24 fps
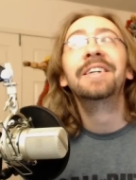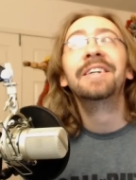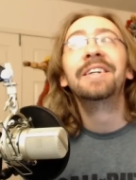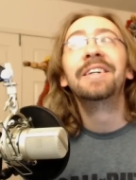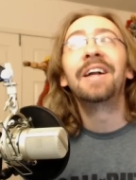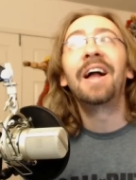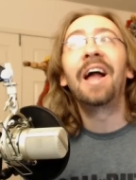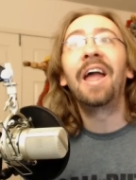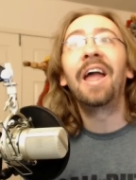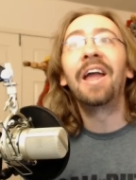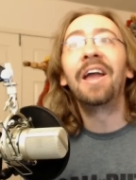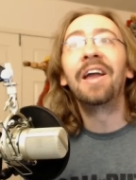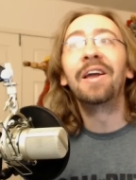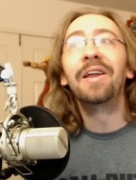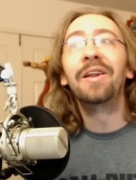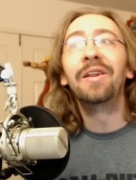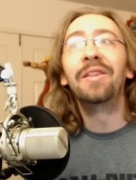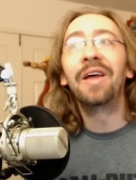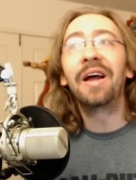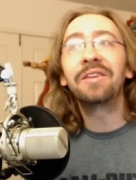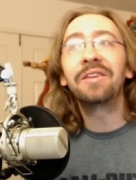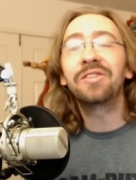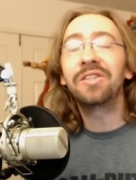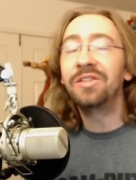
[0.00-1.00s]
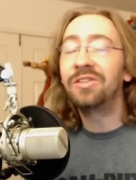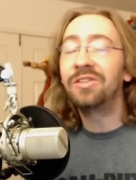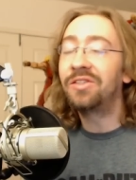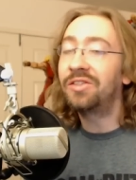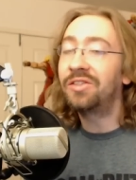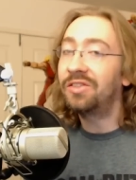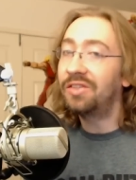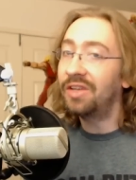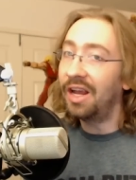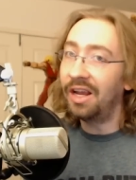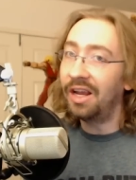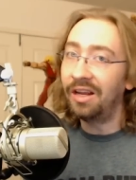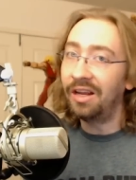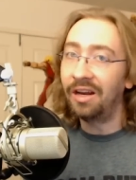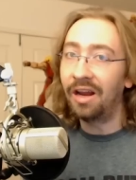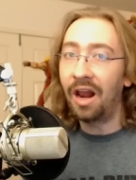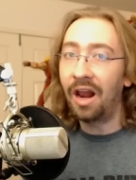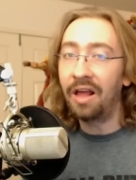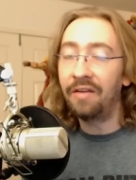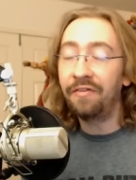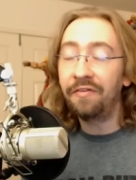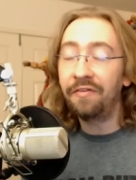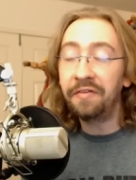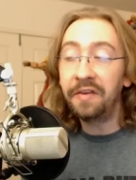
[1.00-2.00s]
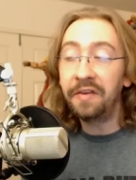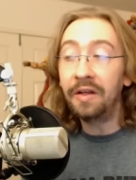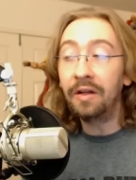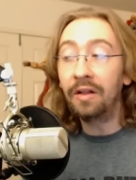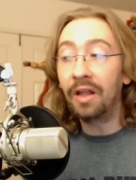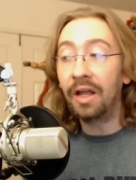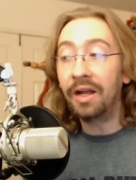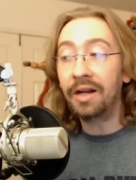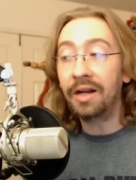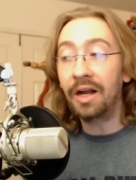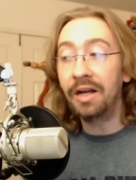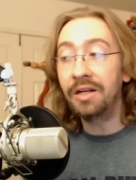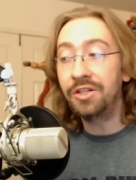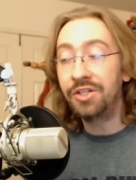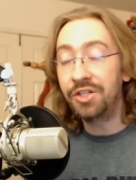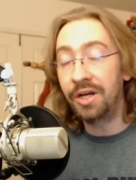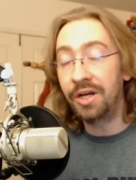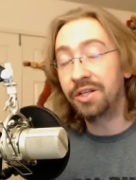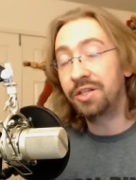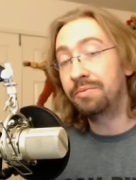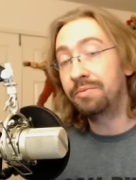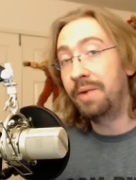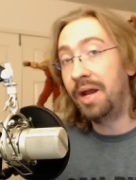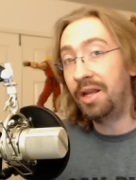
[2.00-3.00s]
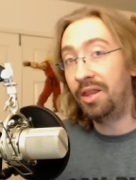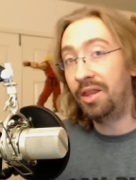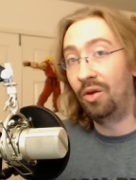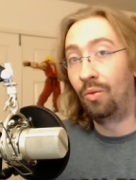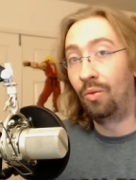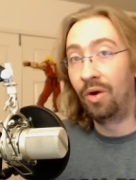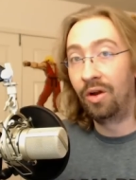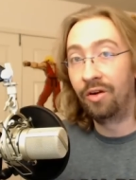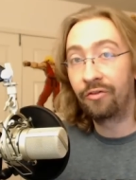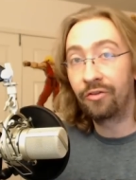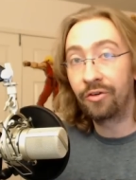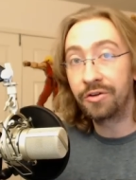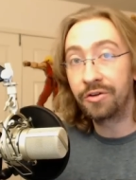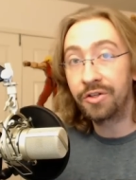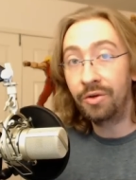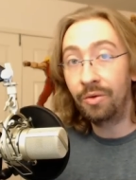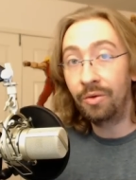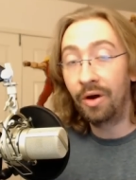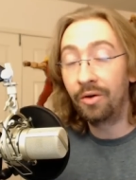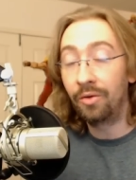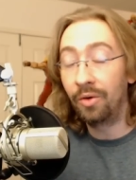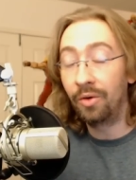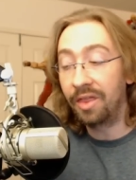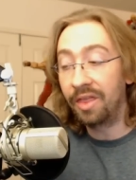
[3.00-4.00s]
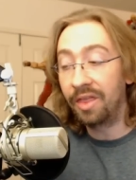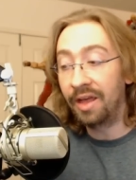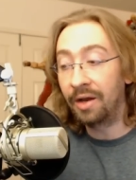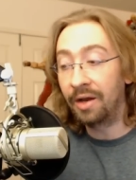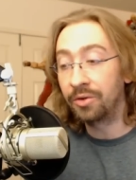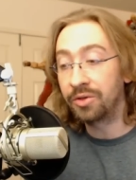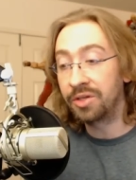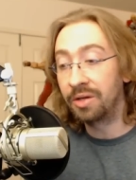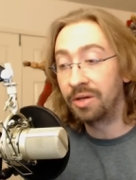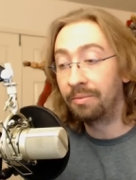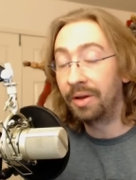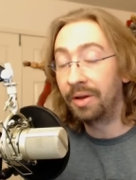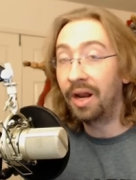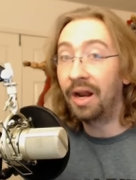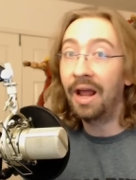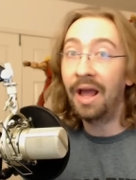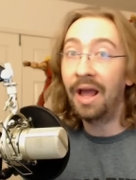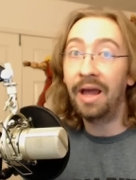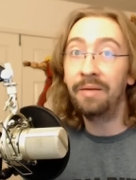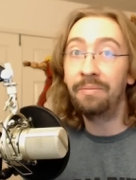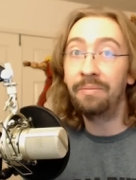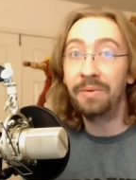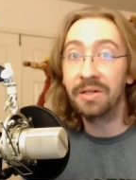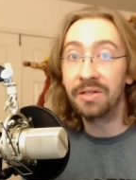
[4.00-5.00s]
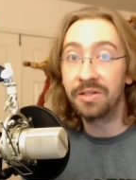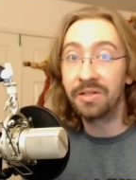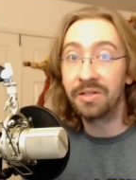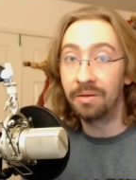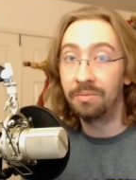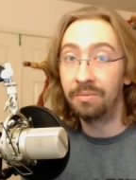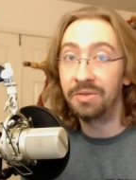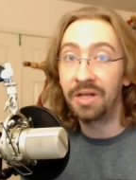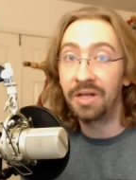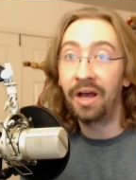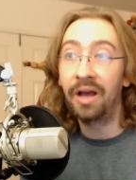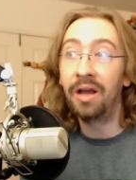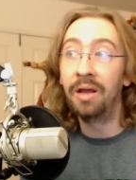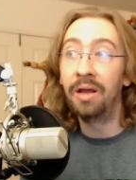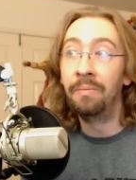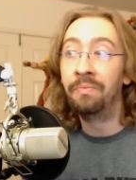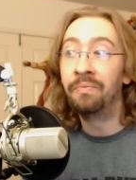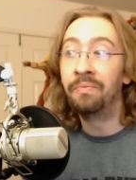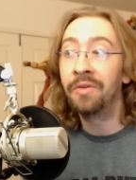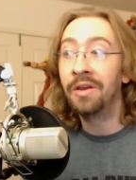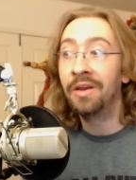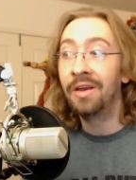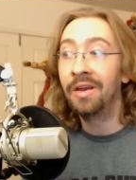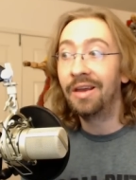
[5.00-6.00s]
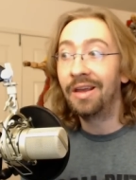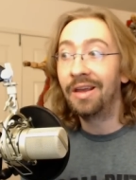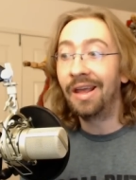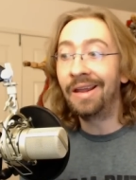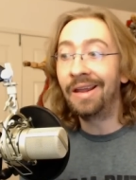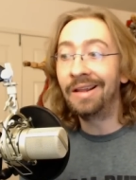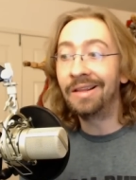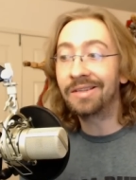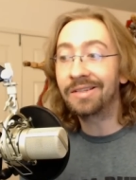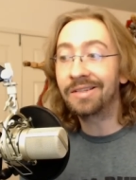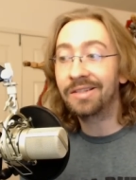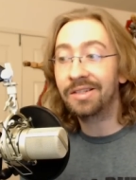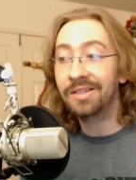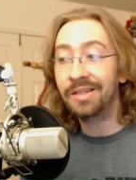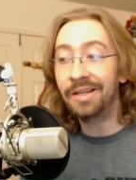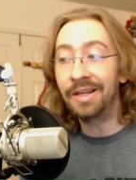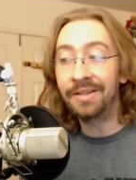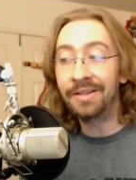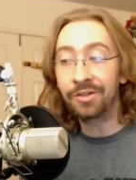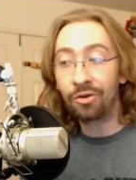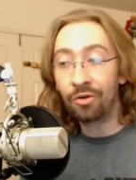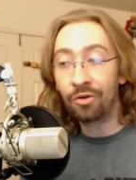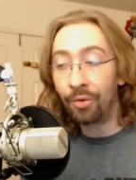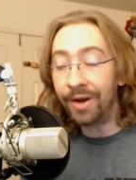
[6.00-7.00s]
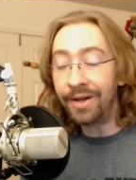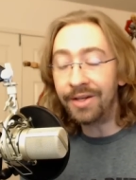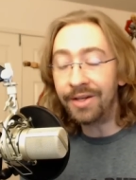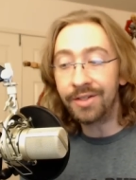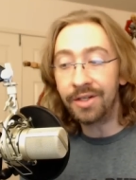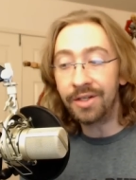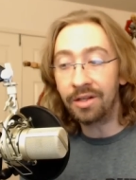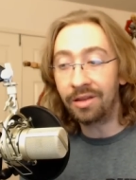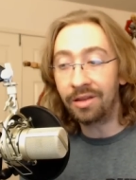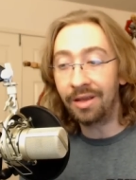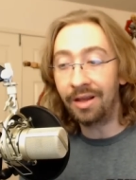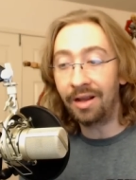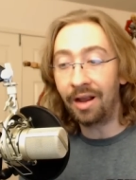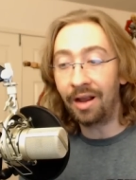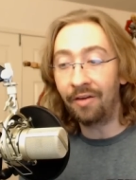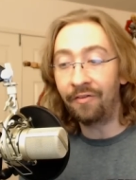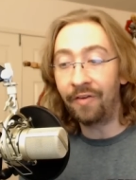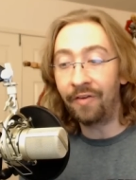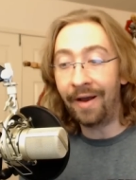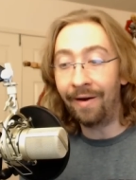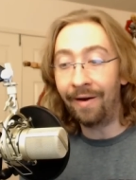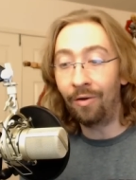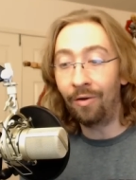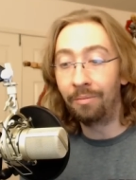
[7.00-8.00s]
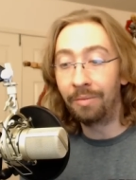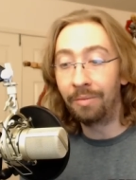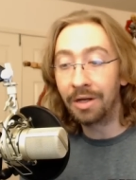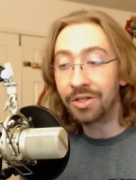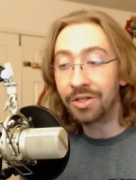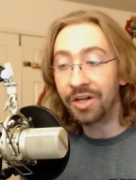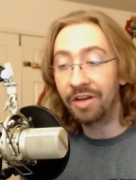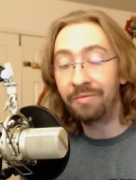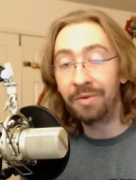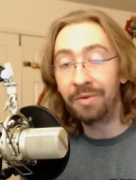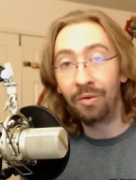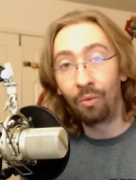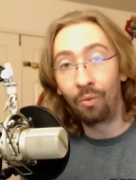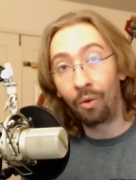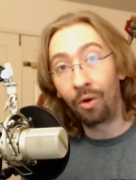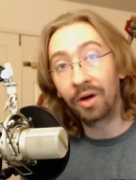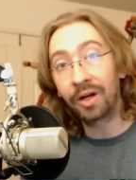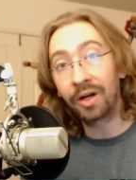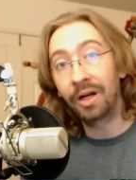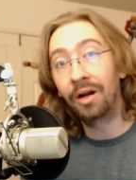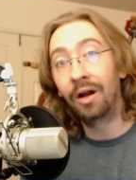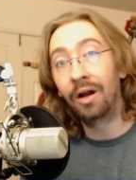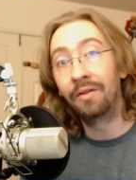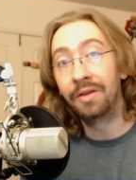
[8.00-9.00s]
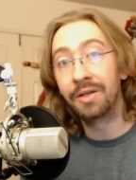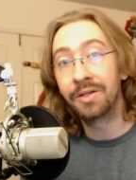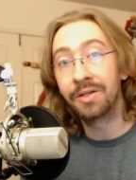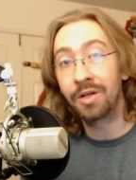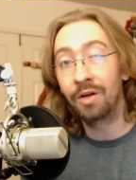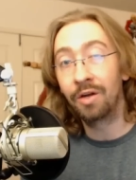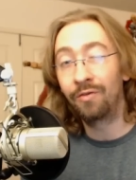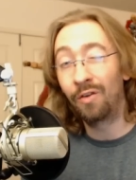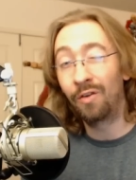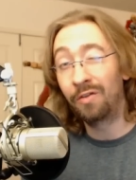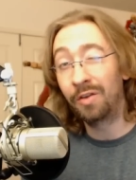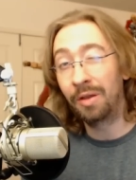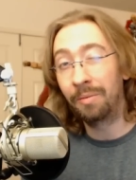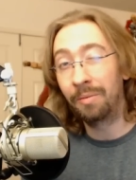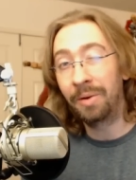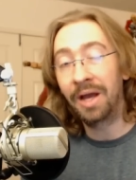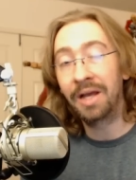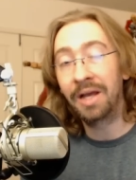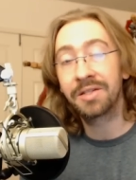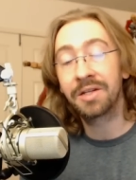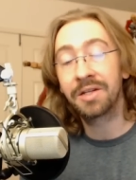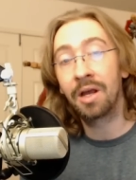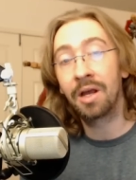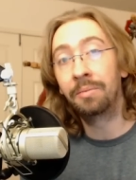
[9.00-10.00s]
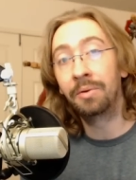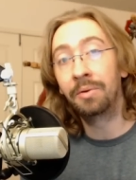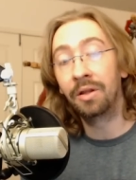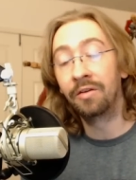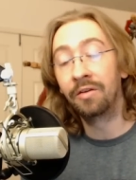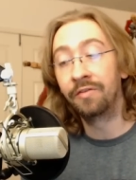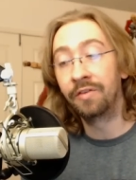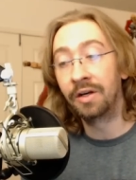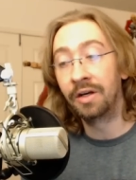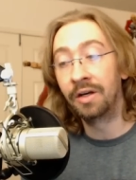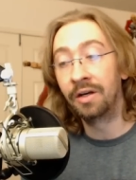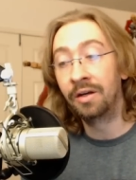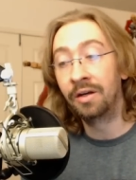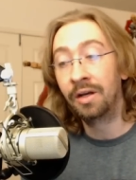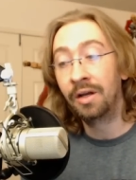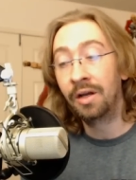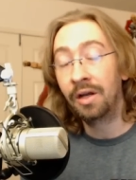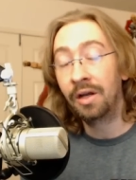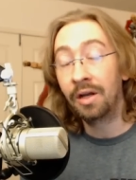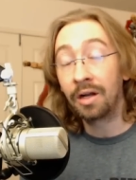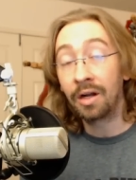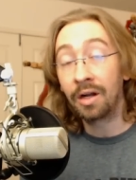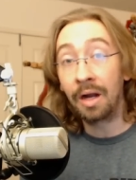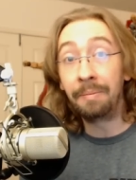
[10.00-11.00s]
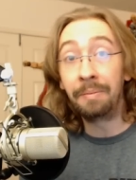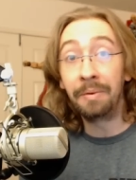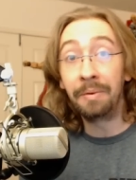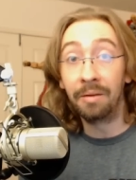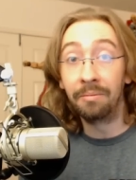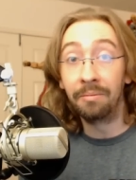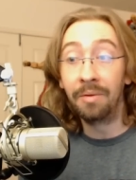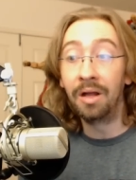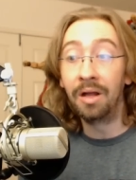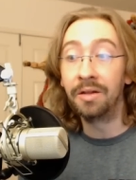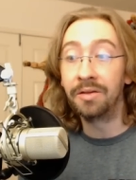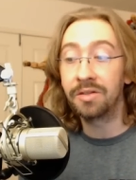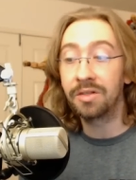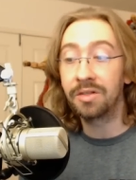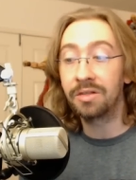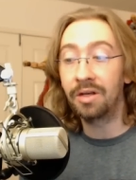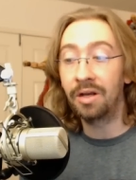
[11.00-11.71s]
And that's insane, and I feel like I just made the one for 200,000, but it had been some time. And it's crazy to think of how much I've been working on this stuff over the past couple of months.